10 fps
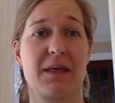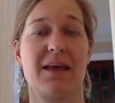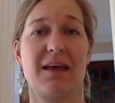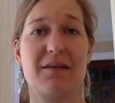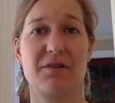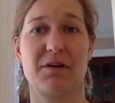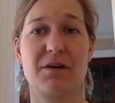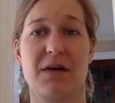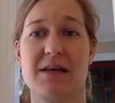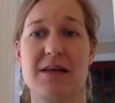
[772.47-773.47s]
if there
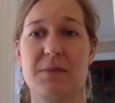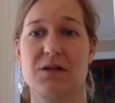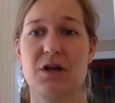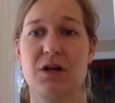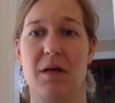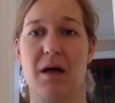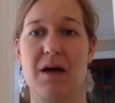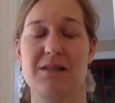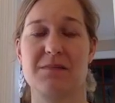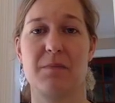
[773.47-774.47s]
has been a job
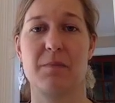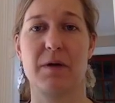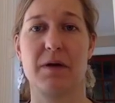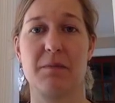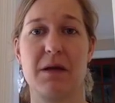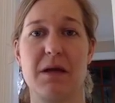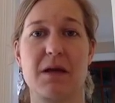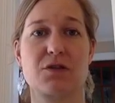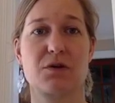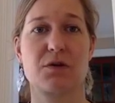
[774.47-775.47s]
loss, but making
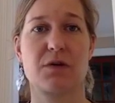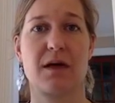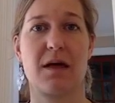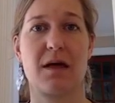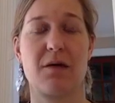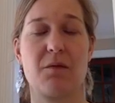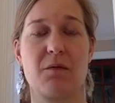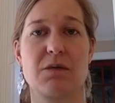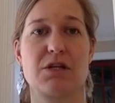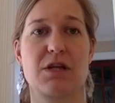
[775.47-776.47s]
sure that we're
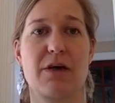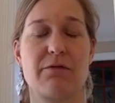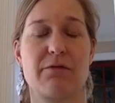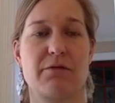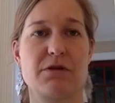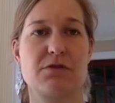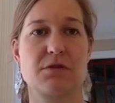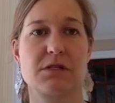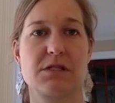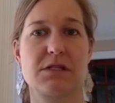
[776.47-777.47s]
reaching out for
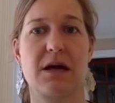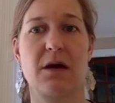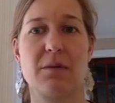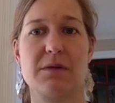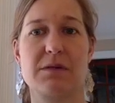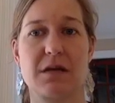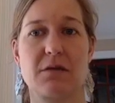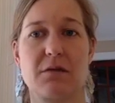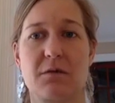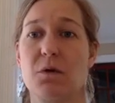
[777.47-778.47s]
resources to help us get
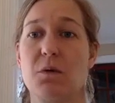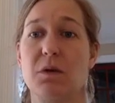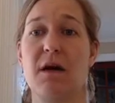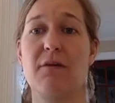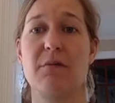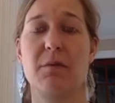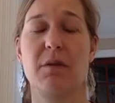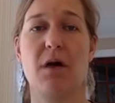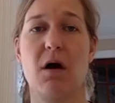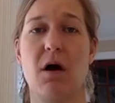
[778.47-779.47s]
through. Love and
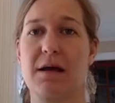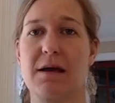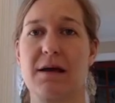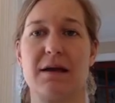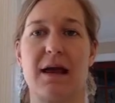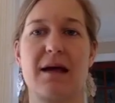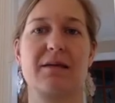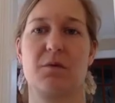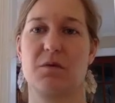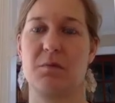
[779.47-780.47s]
belonging, connecting
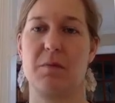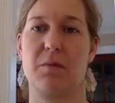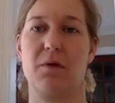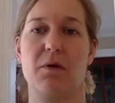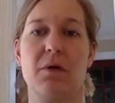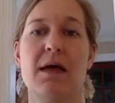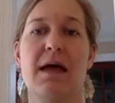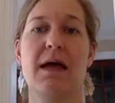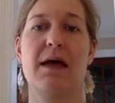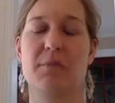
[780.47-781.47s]
with people,
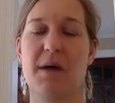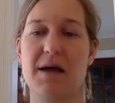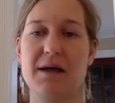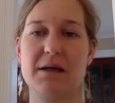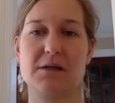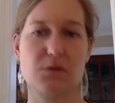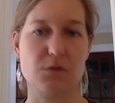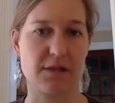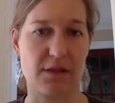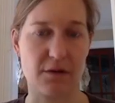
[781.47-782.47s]
and reminding students
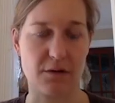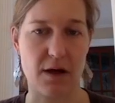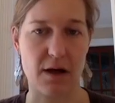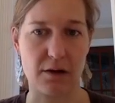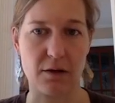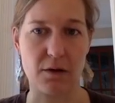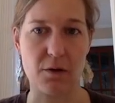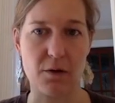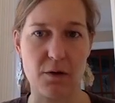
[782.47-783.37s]
that they're not alone